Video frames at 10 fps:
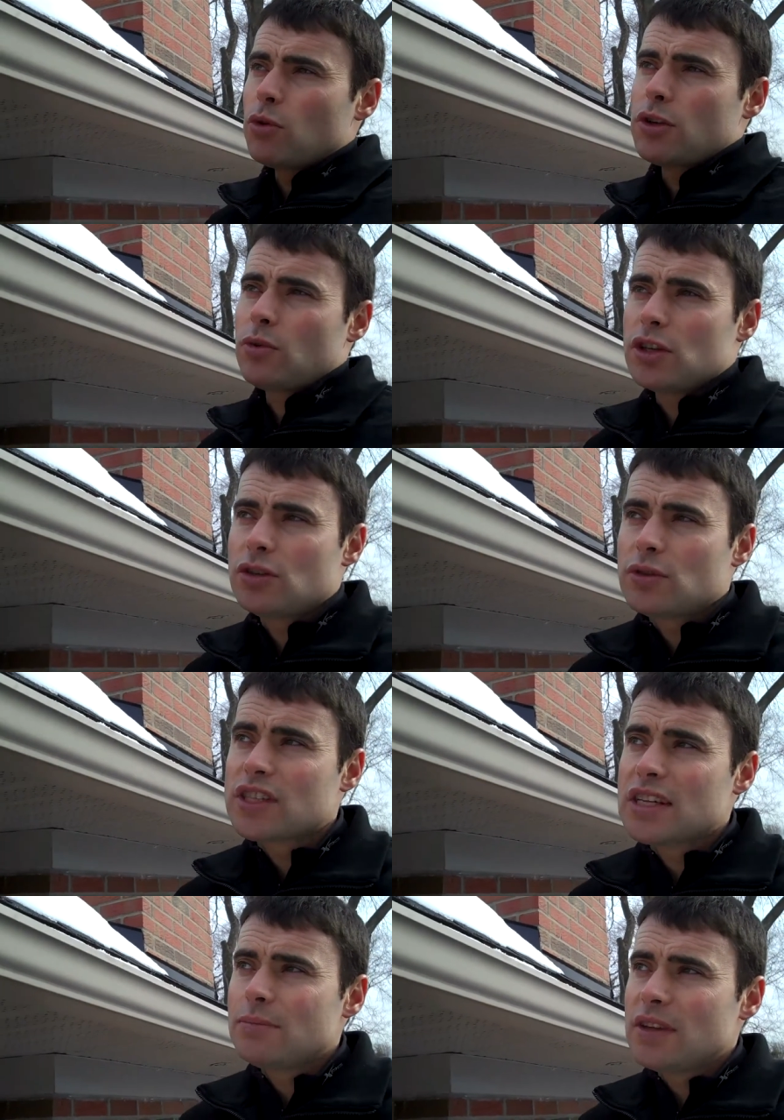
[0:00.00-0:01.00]
And what you want to do
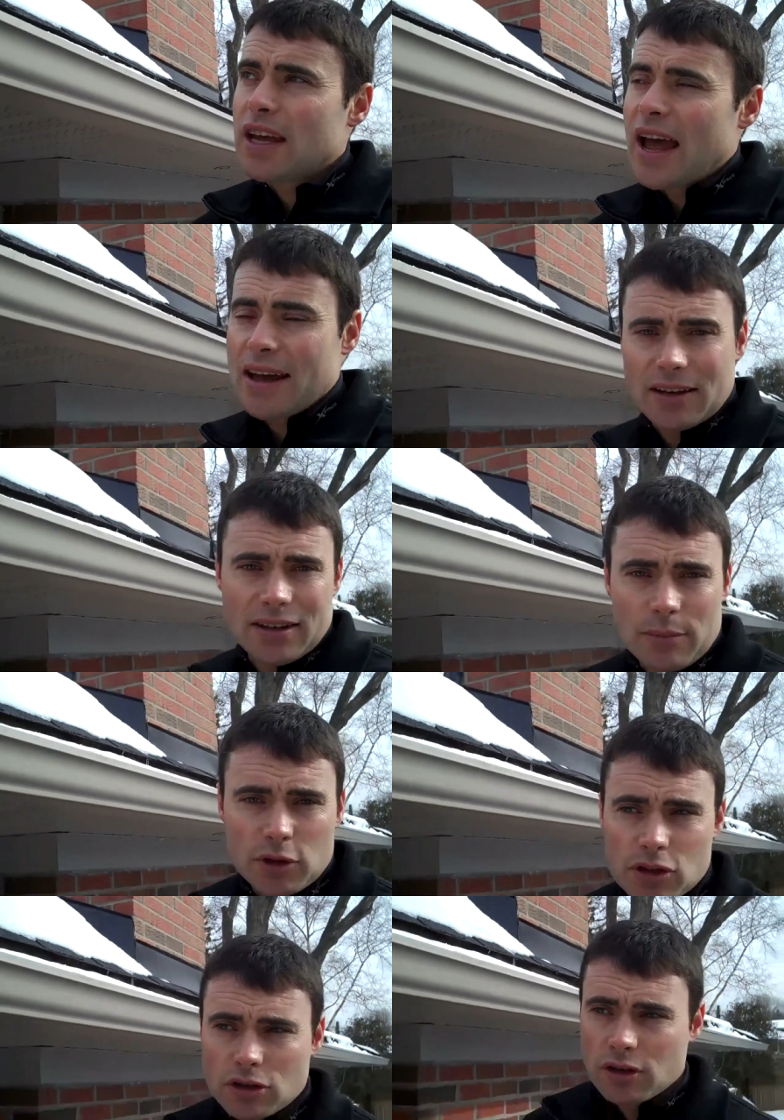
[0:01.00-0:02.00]
is keep the attic
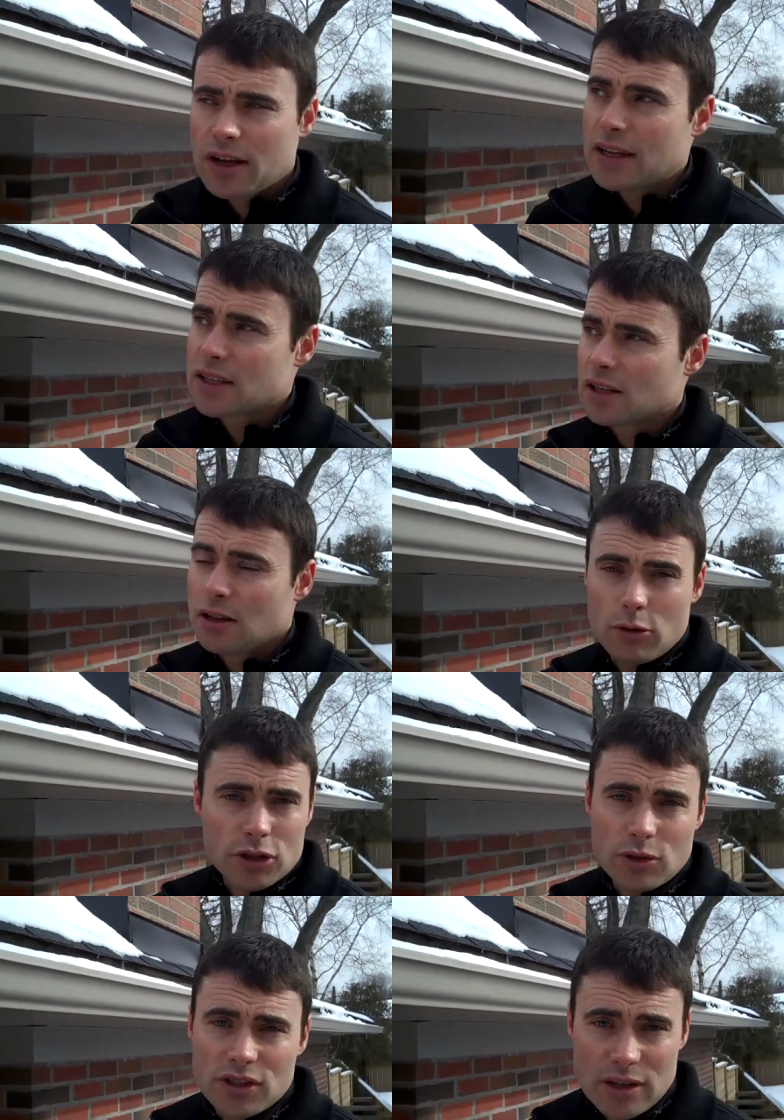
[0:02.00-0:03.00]
temperature as
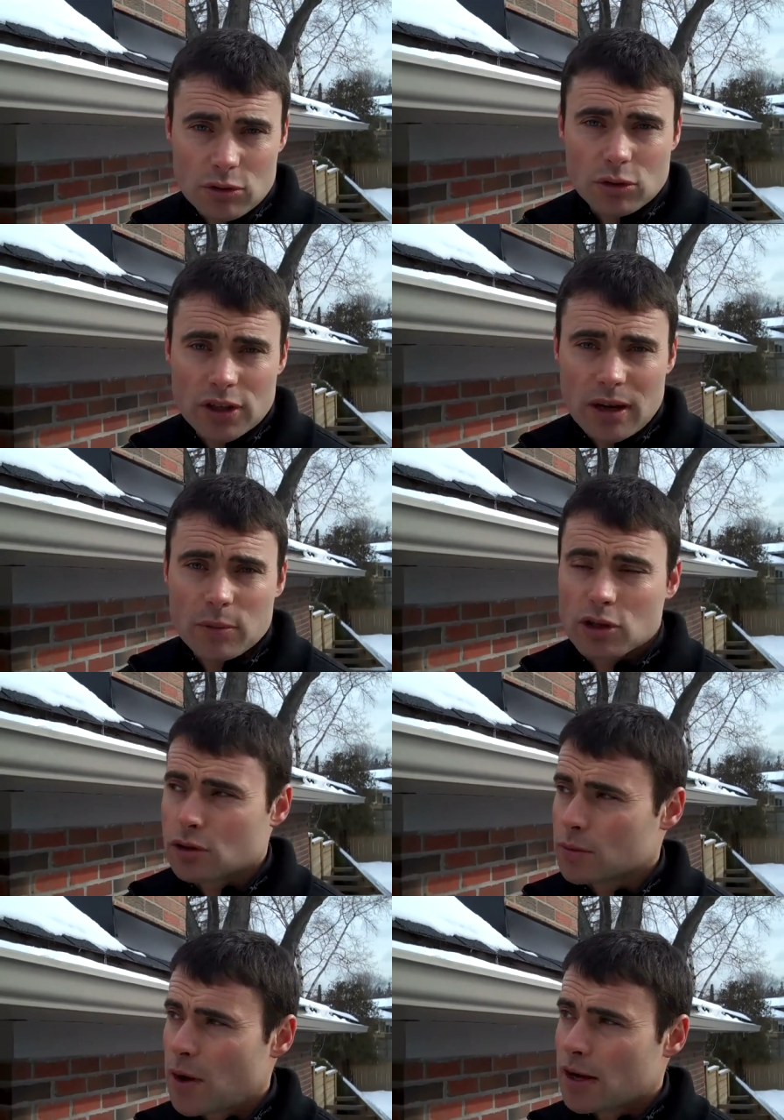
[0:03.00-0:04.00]
close to its outdoor
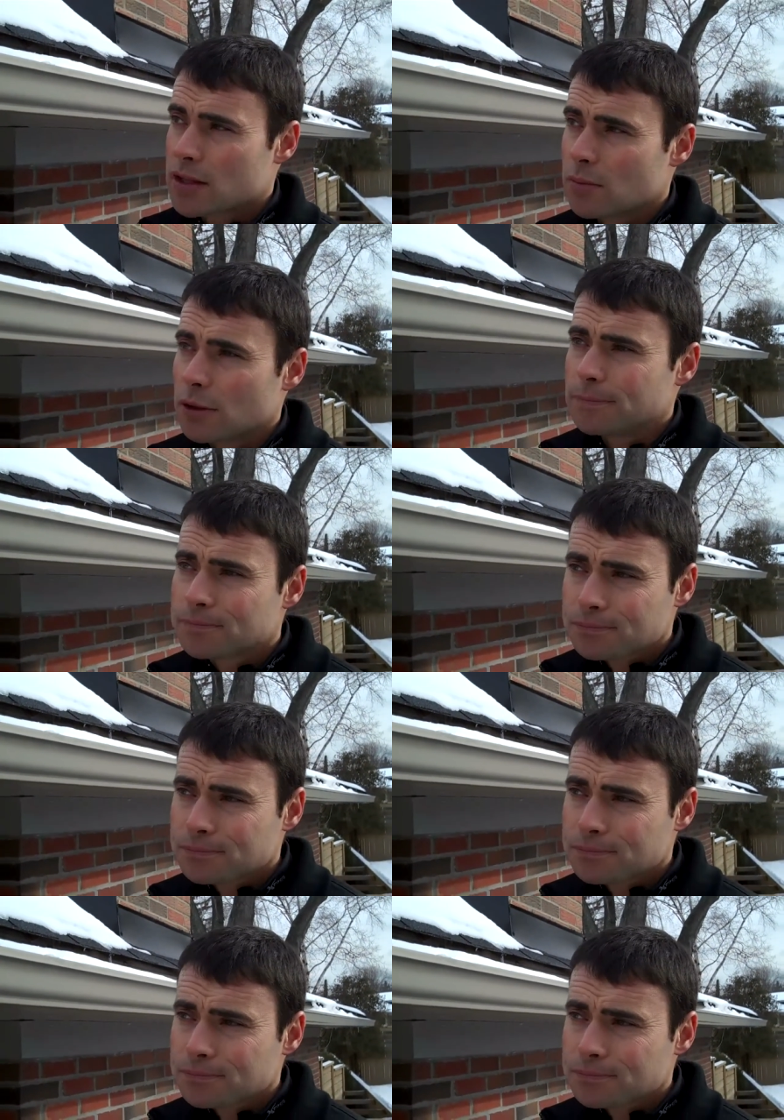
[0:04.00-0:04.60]
temperature as possible.